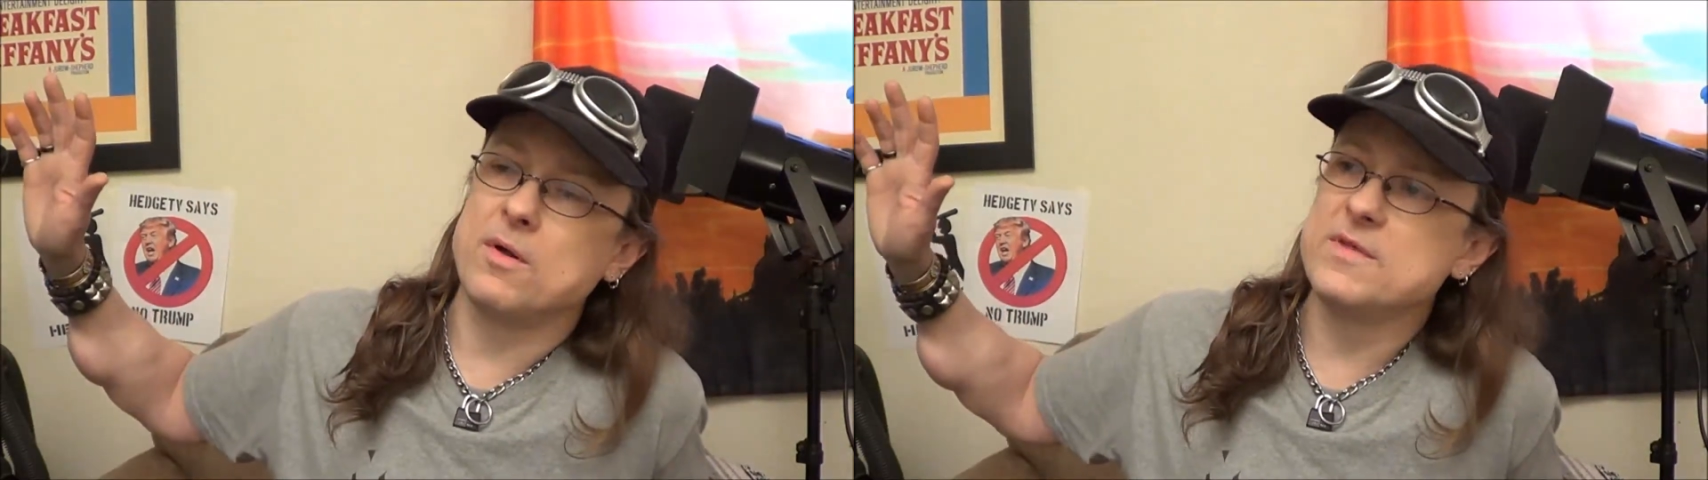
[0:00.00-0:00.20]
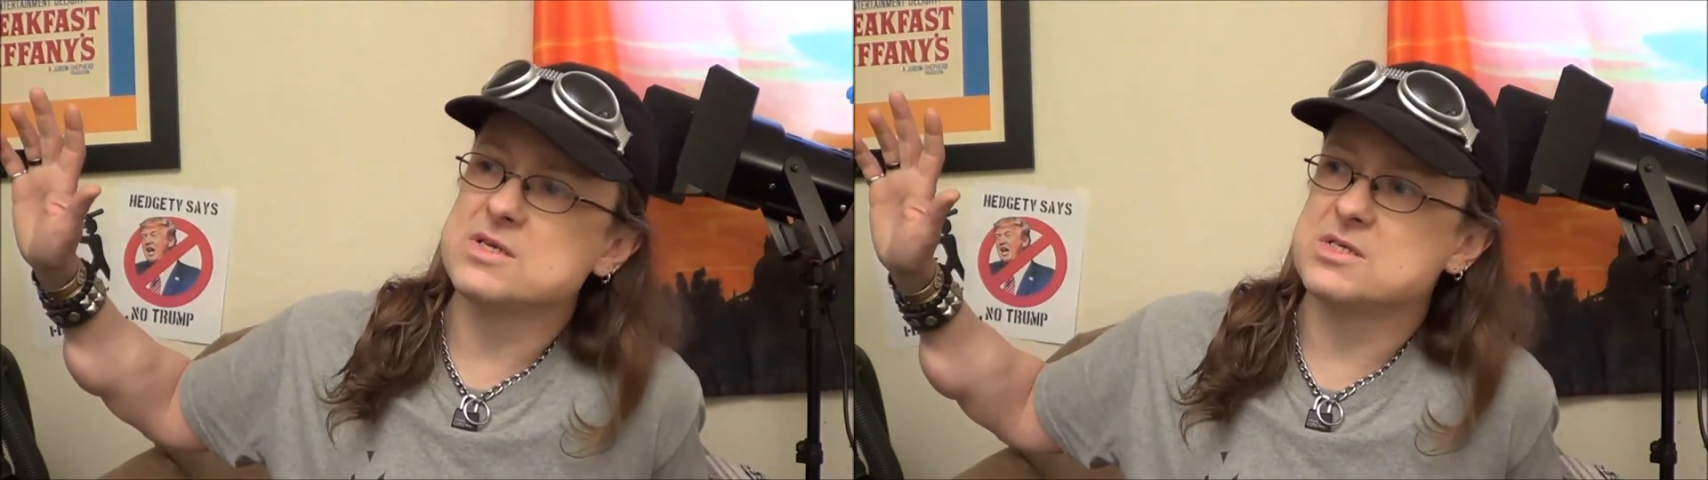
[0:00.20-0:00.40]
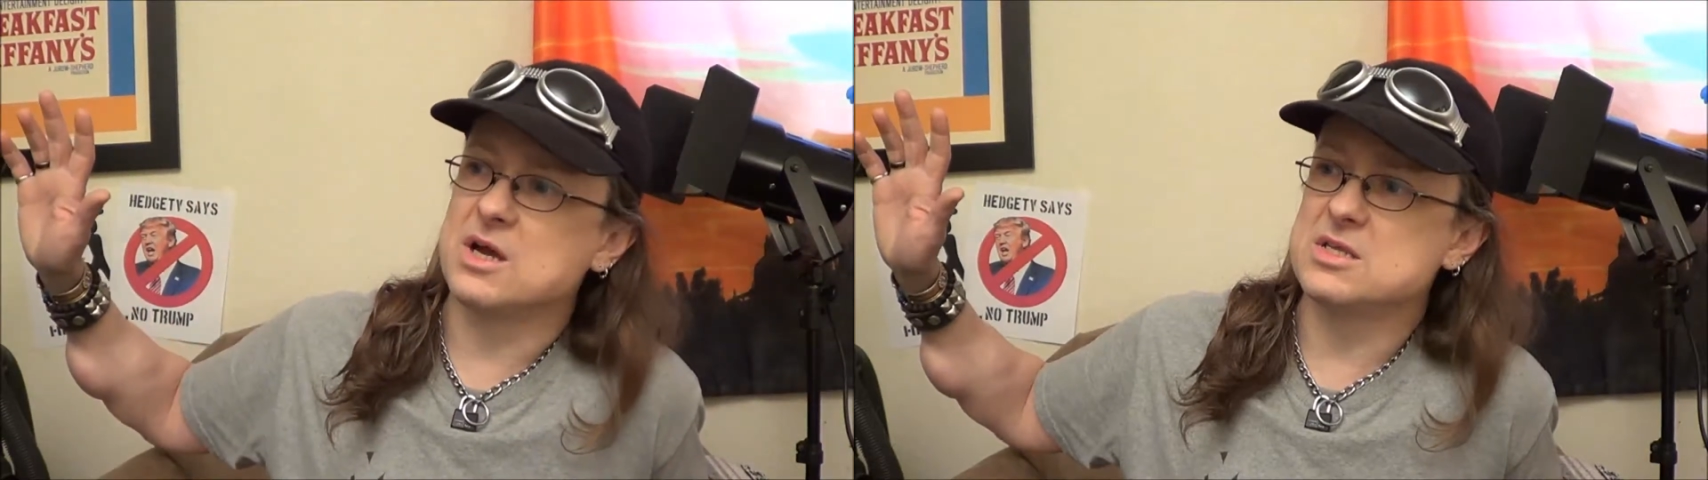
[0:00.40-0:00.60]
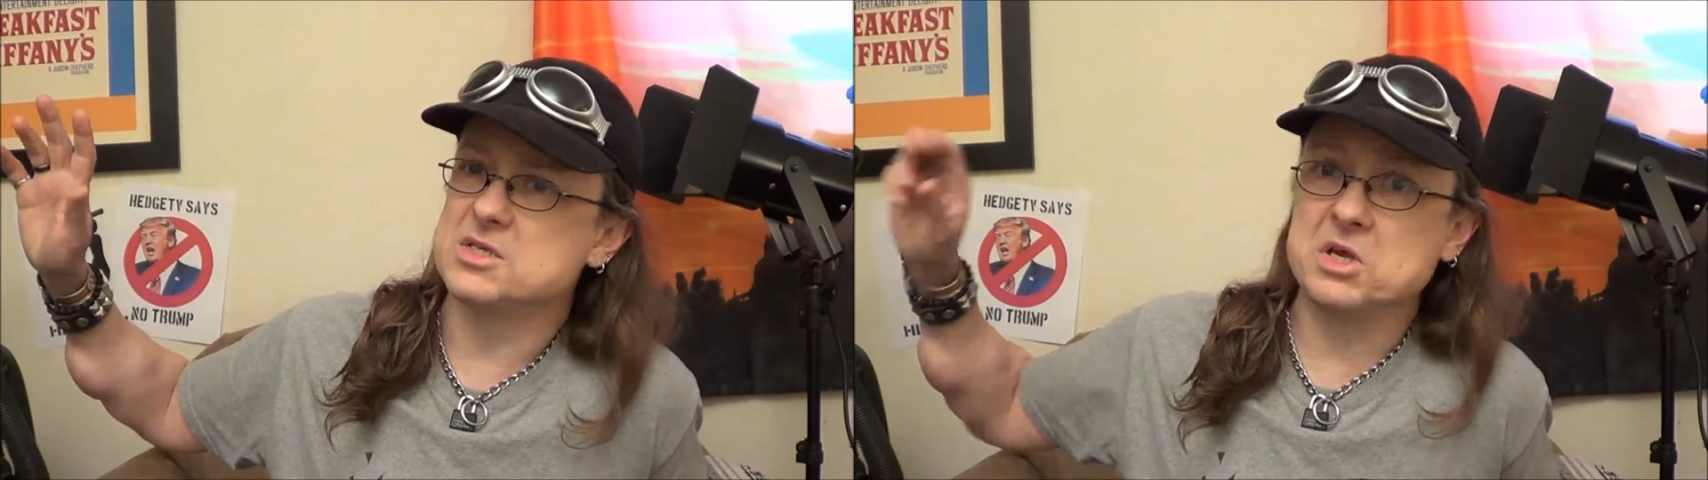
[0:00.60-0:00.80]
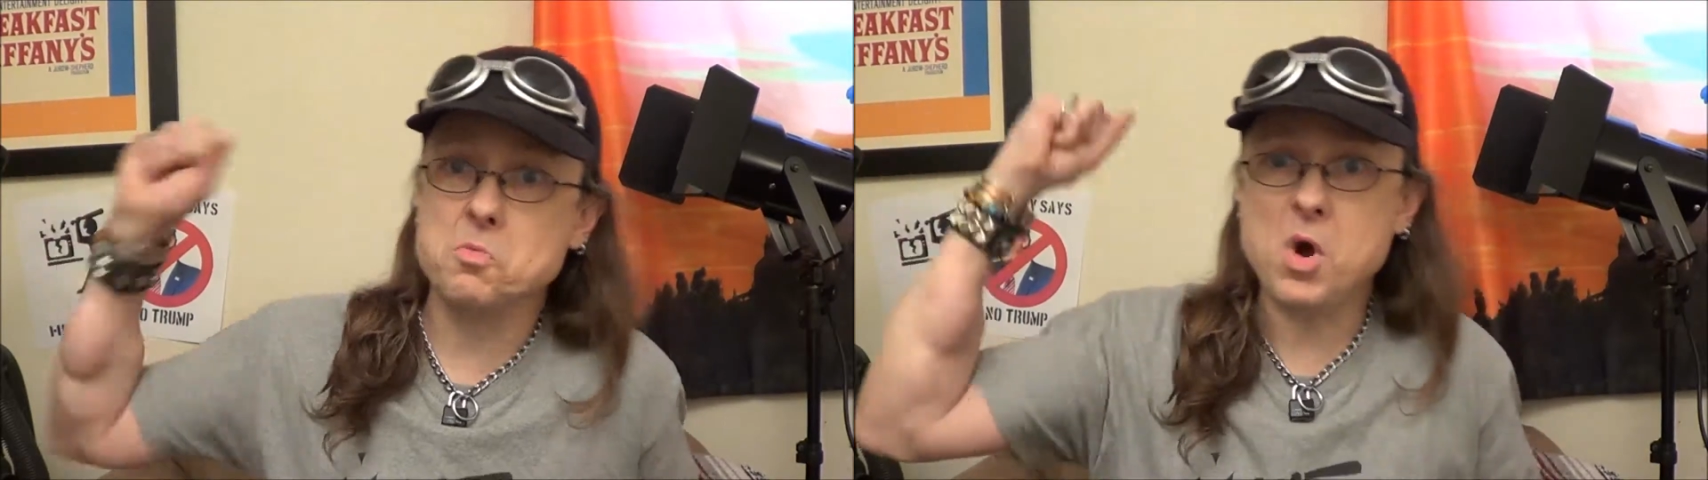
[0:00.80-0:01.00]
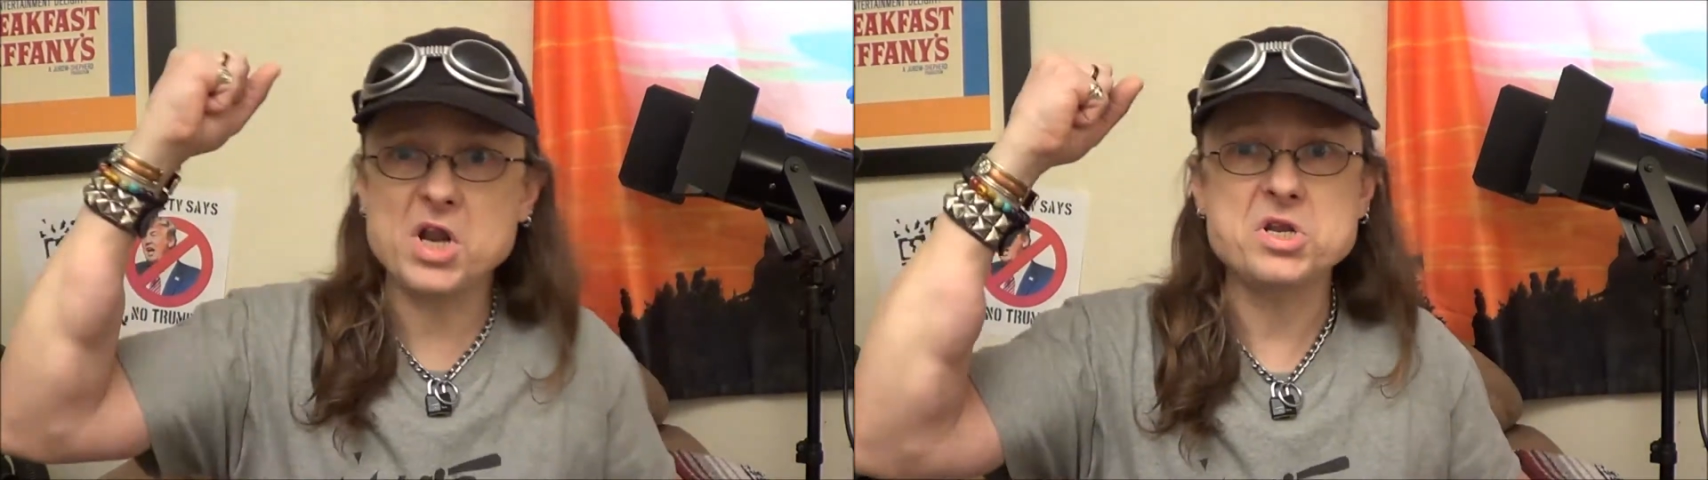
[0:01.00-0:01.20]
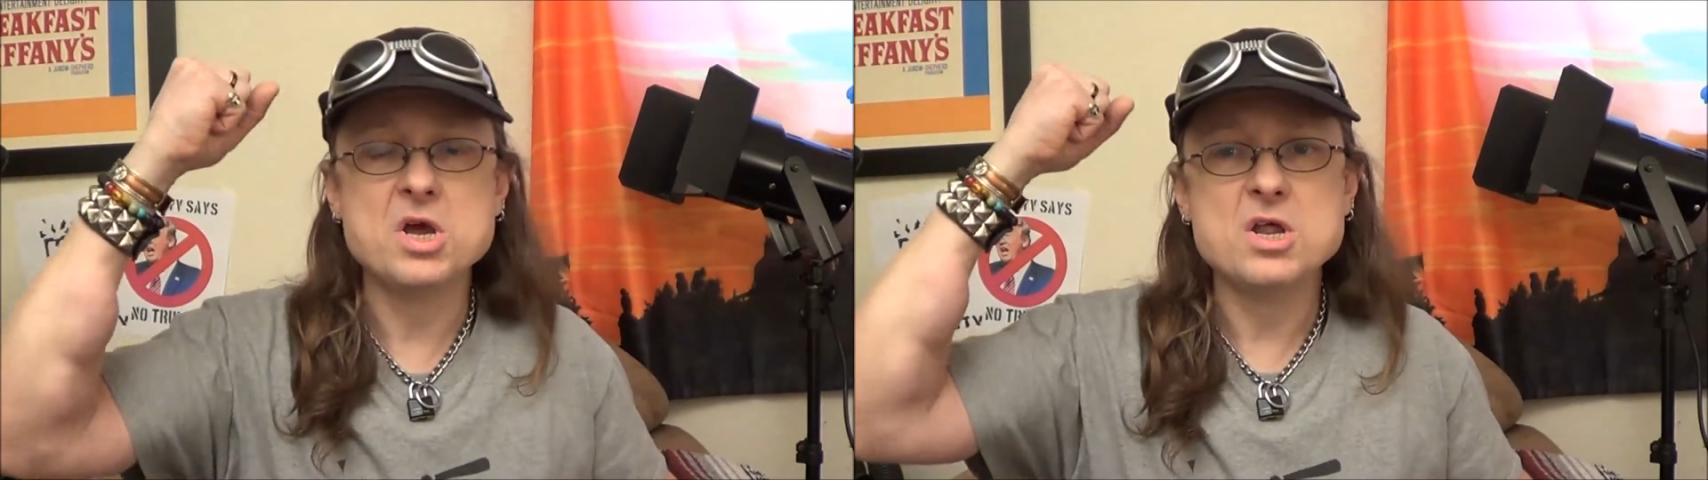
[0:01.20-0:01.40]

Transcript: on this side saying, what?